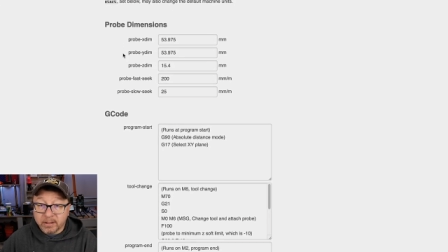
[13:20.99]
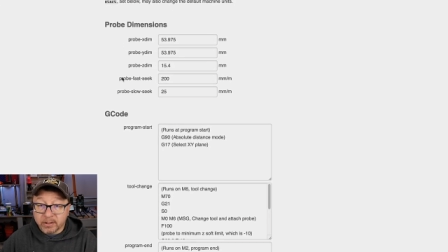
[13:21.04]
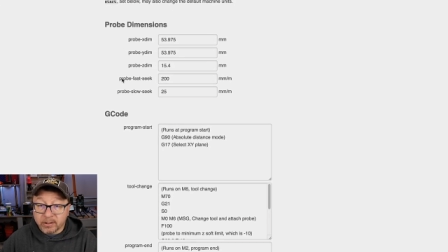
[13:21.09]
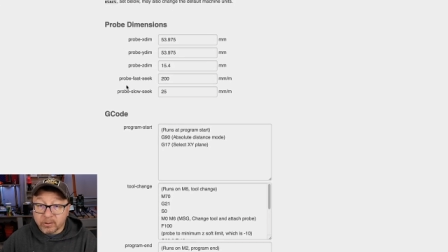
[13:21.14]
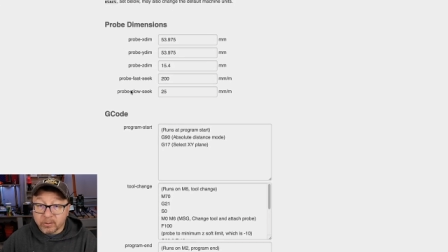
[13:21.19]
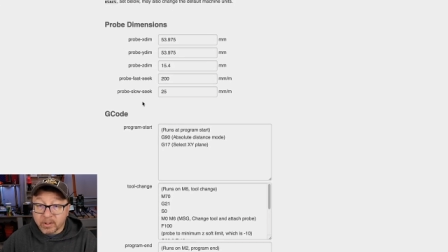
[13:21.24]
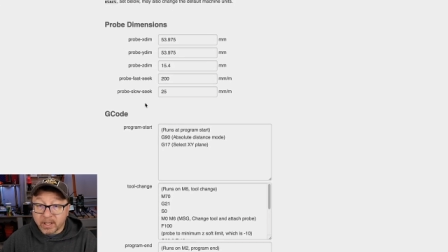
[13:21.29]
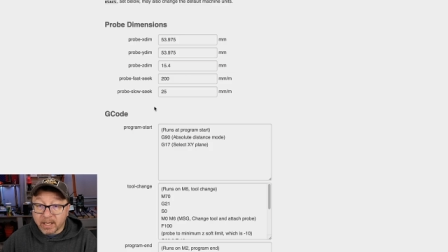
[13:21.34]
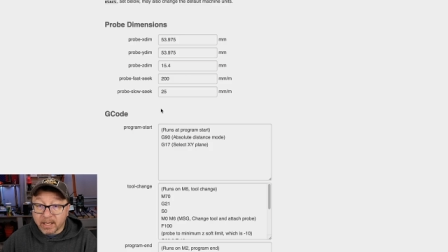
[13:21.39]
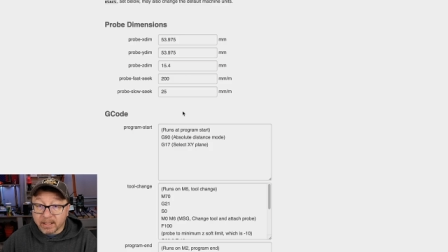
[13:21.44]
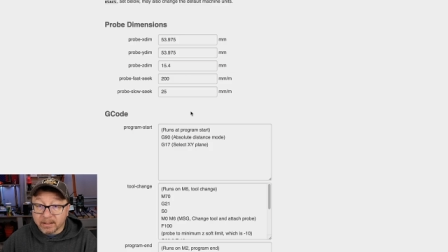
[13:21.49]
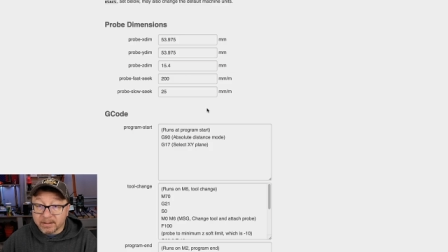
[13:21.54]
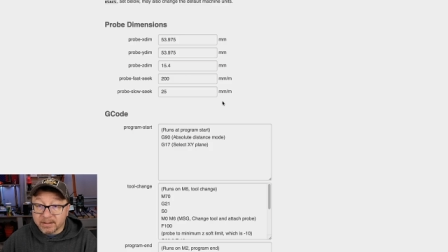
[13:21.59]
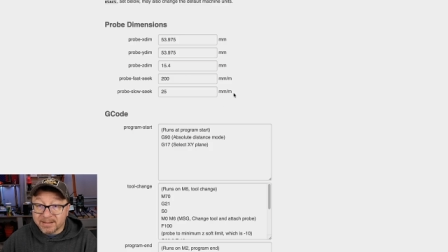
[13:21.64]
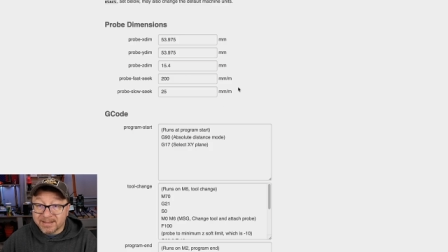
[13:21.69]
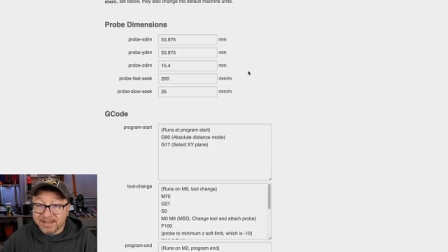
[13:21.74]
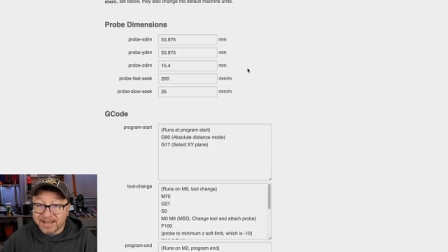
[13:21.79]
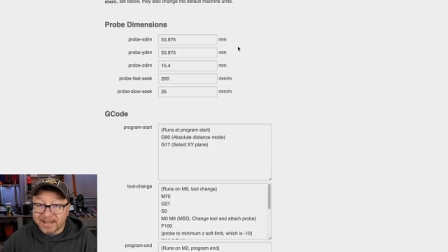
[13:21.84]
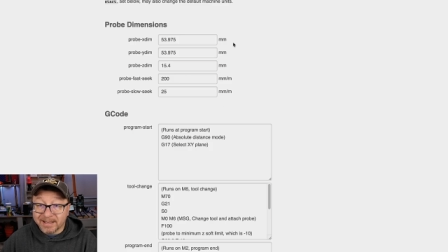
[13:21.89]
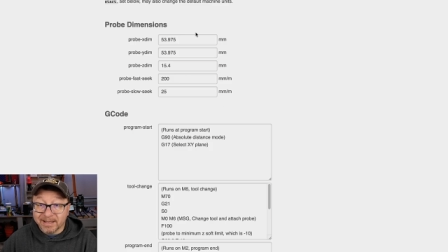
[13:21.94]
you can
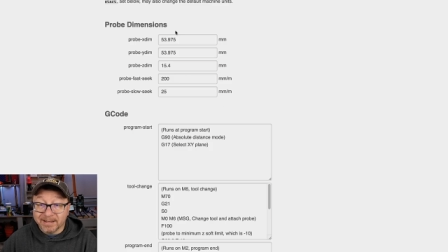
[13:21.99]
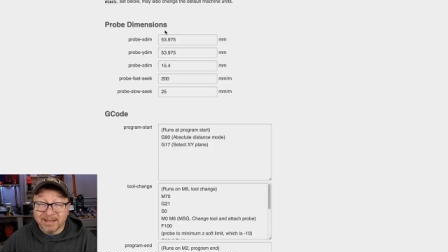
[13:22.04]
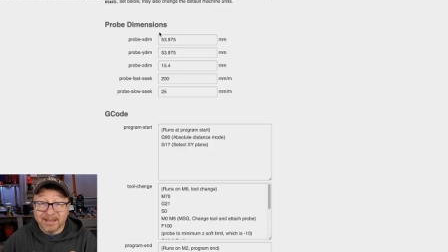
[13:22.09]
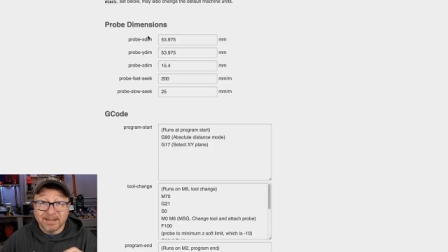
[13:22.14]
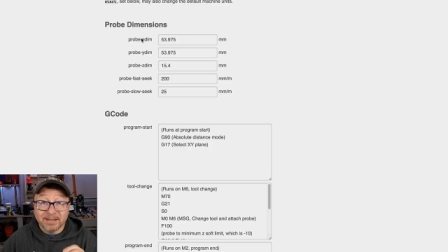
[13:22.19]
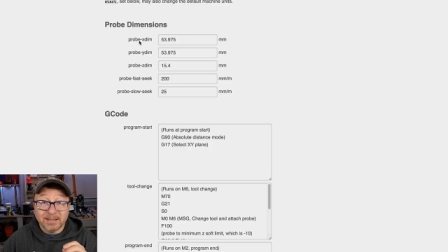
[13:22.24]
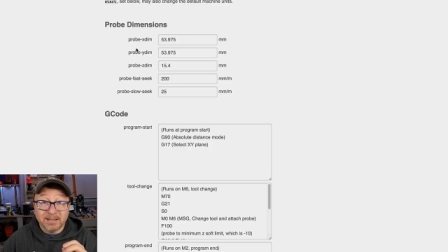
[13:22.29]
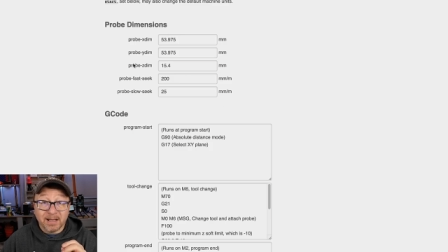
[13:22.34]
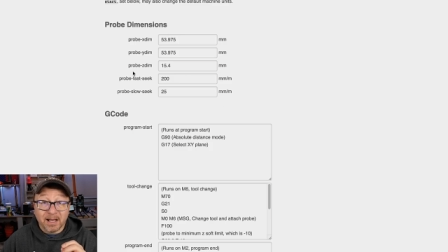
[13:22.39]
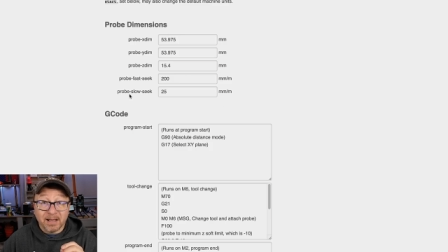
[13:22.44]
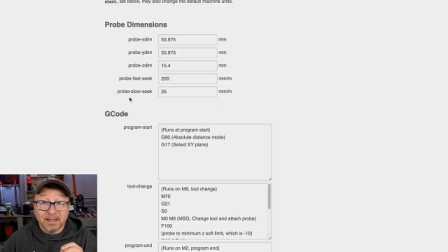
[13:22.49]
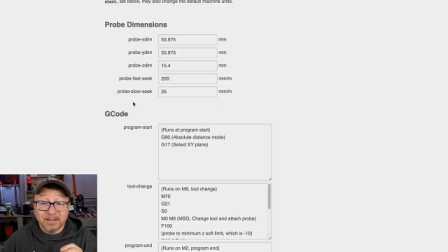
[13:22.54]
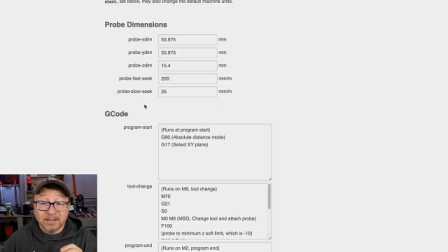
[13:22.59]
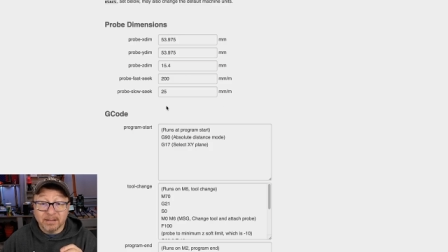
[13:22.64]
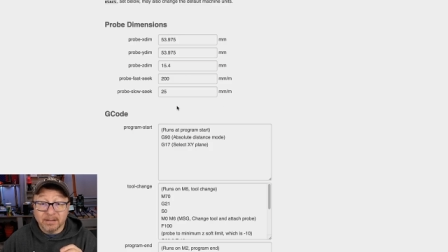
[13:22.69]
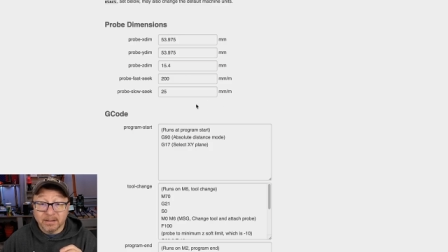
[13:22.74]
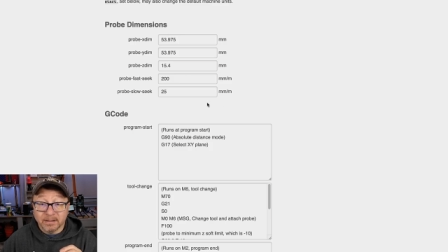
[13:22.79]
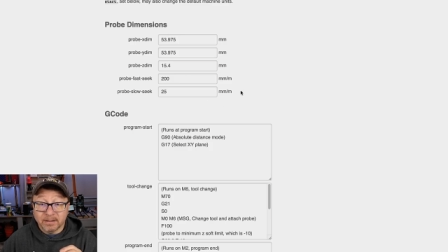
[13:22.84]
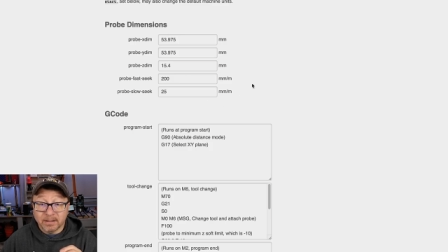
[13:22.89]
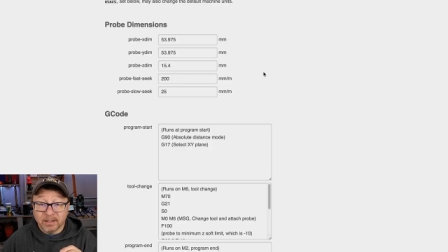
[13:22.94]
set the size of
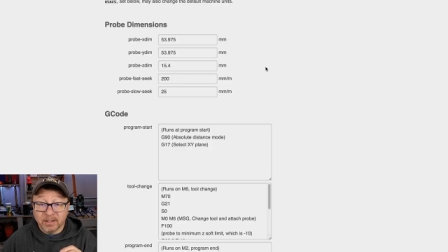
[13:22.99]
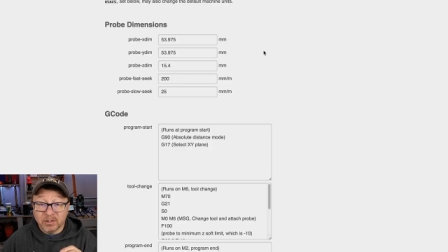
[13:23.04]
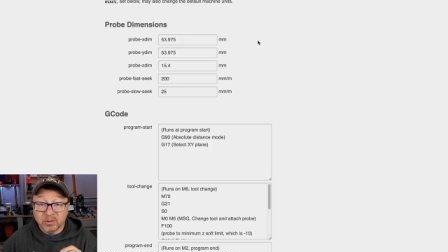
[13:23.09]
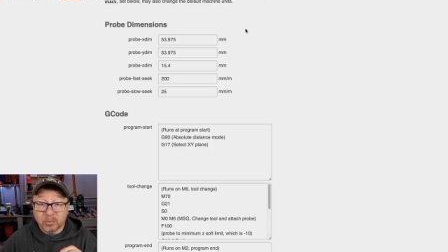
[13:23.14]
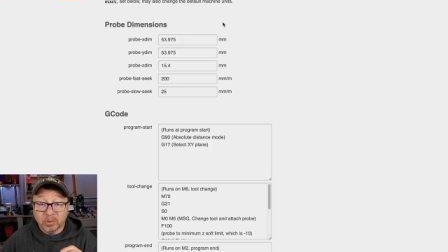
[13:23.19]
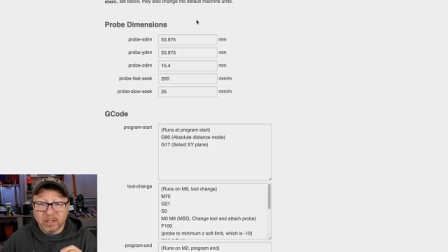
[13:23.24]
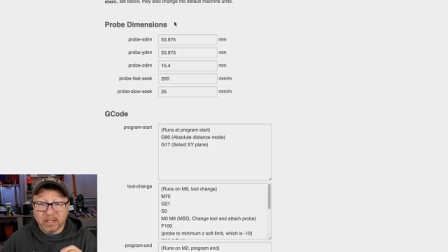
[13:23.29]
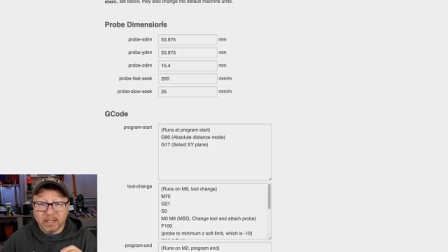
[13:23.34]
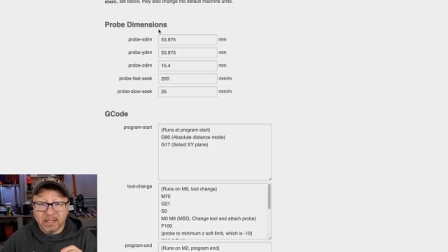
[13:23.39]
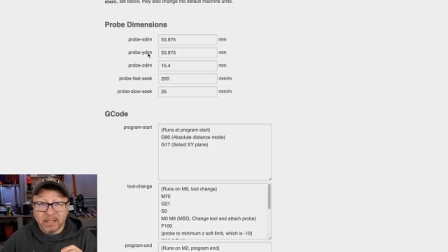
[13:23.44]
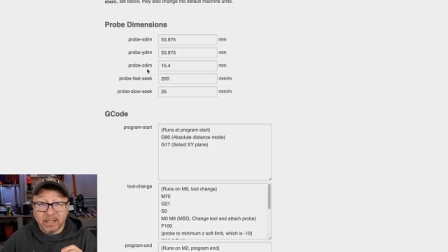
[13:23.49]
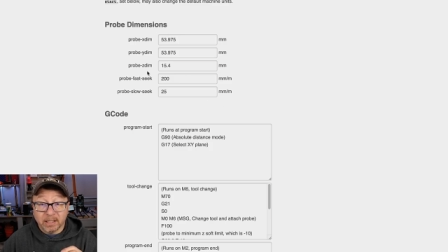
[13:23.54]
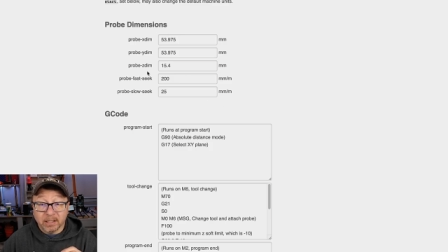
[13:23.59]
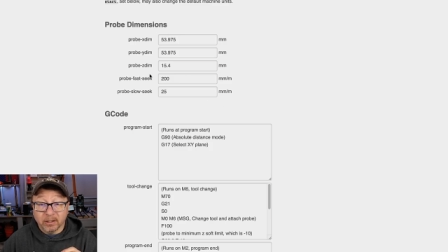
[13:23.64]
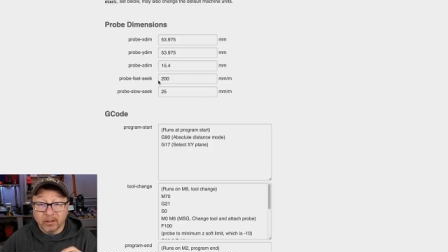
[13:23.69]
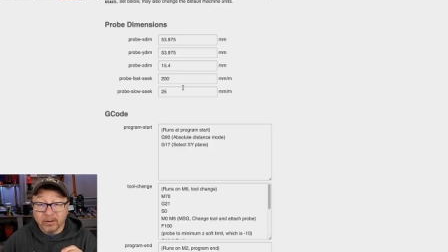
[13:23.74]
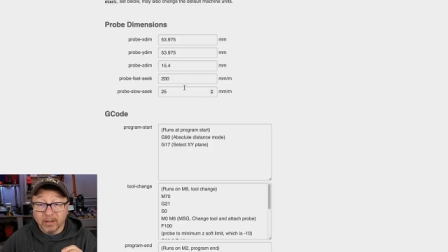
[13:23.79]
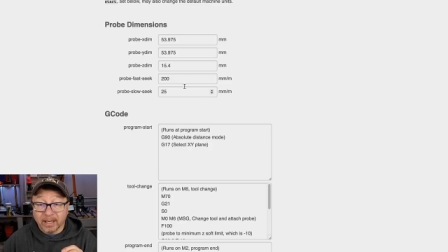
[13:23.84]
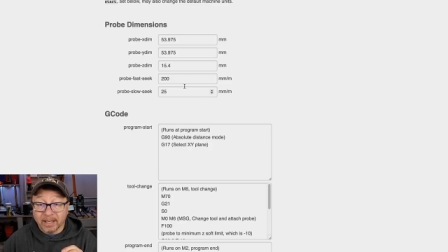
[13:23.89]
the touch plate here